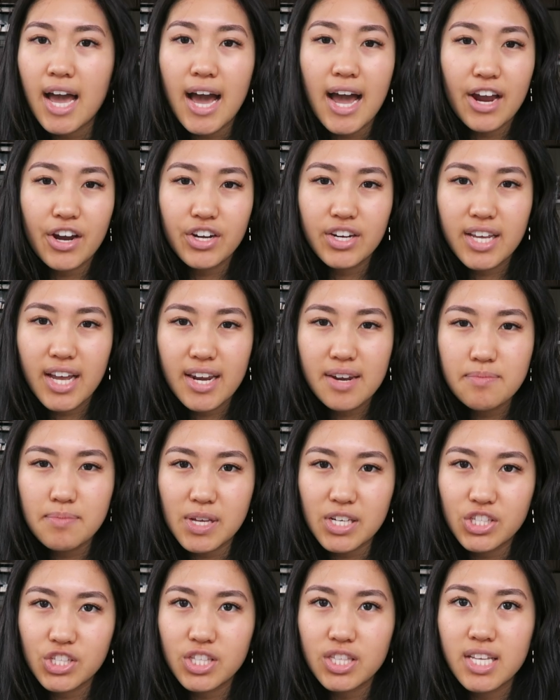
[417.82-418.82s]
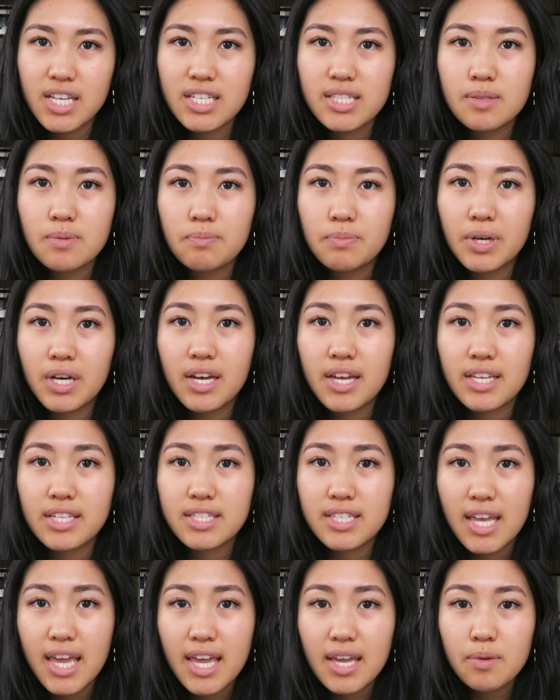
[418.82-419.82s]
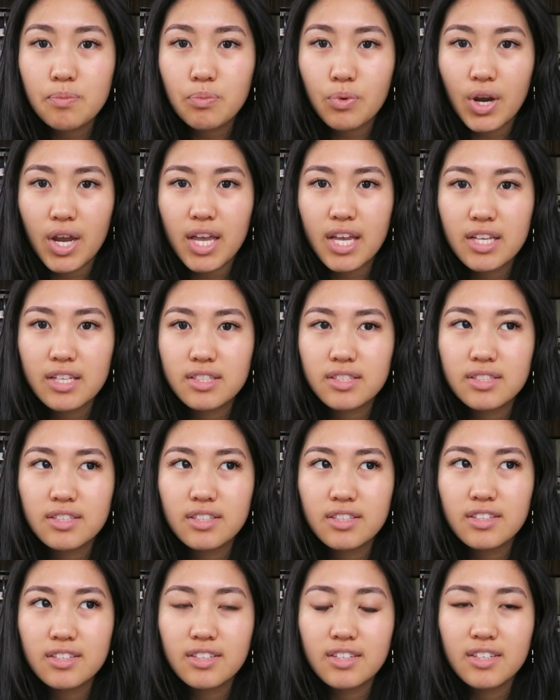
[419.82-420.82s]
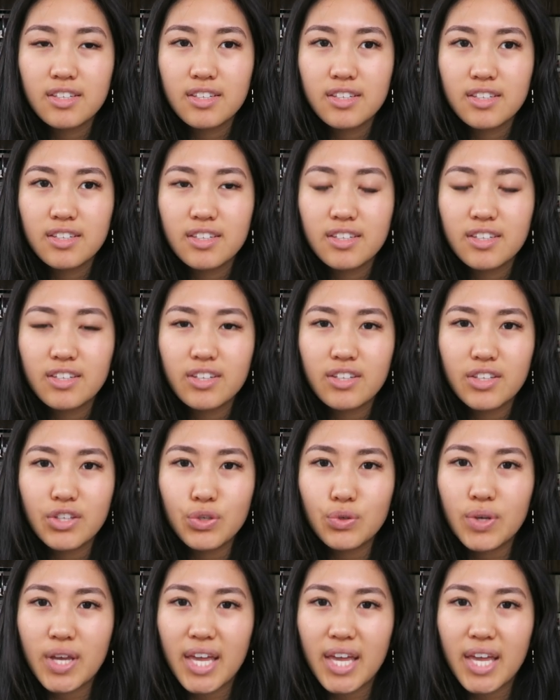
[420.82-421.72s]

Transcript: I already kind of mentioned this, but take breaks. You